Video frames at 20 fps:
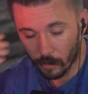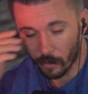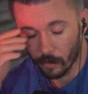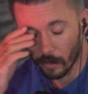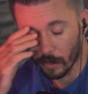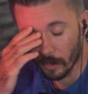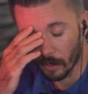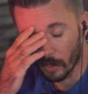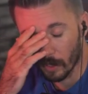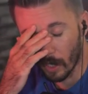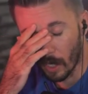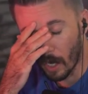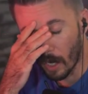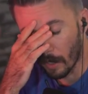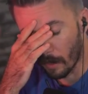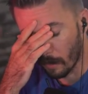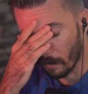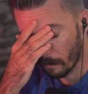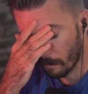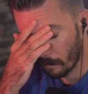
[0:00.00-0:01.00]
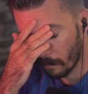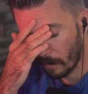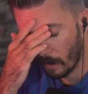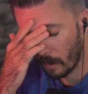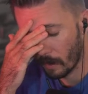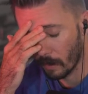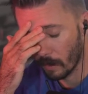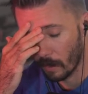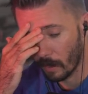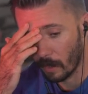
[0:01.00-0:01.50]
Dugin's daughter
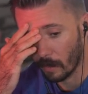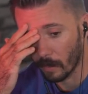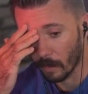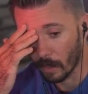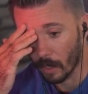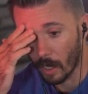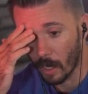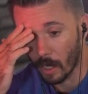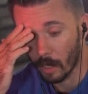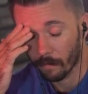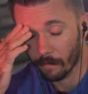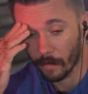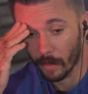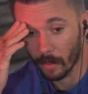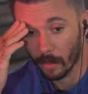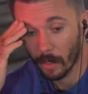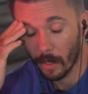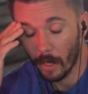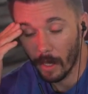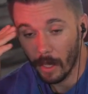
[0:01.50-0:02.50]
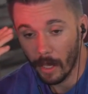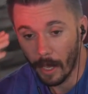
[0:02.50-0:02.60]
in the coffin.